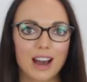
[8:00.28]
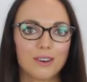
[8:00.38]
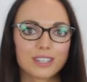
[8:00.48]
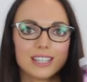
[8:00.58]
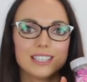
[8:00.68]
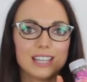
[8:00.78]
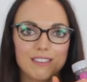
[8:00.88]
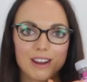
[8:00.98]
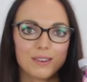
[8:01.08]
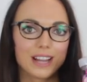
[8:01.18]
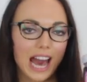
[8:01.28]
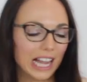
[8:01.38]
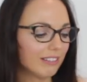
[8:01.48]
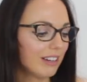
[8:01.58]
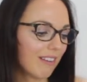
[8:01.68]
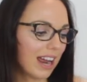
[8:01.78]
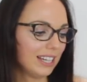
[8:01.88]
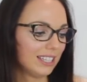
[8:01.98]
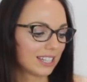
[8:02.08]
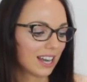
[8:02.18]
out a 0 calorie
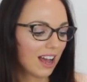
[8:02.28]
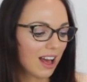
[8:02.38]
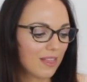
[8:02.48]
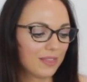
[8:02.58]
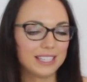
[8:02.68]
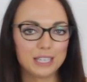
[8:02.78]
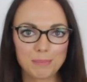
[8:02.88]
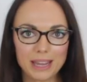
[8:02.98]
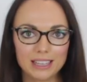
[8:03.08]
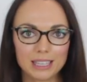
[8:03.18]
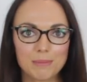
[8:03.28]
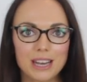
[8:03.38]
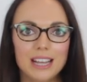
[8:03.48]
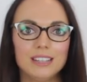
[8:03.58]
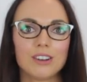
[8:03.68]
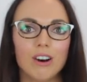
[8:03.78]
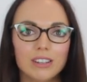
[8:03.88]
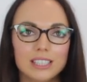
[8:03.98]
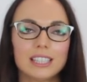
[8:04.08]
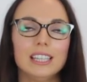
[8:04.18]
range. This is pink lemonade, and
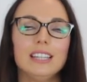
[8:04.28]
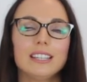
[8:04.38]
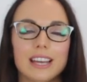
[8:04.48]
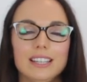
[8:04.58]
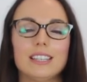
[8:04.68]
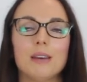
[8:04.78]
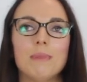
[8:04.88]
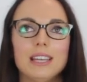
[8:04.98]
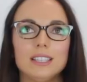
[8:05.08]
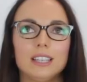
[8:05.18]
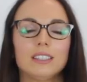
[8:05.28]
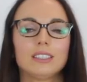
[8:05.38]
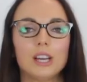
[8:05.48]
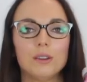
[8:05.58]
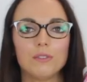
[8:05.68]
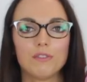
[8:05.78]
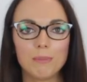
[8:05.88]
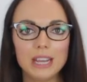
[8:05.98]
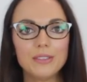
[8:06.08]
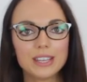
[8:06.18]
honestly it tastes amazing. So for
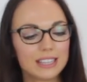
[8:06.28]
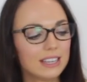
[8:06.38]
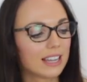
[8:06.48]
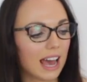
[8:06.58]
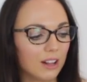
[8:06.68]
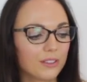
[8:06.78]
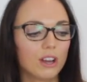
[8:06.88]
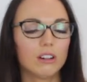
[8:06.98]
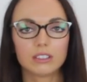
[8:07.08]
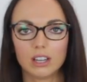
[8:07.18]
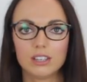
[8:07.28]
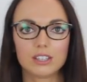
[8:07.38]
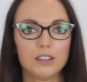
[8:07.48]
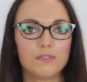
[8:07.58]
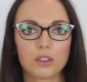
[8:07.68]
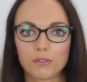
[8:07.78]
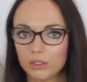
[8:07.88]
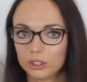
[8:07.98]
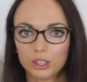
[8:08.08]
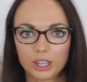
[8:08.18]
me, this is a healthy alternative to the
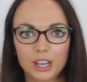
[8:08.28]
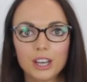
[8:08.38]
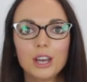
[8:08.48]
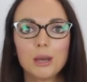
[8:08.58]
full sugar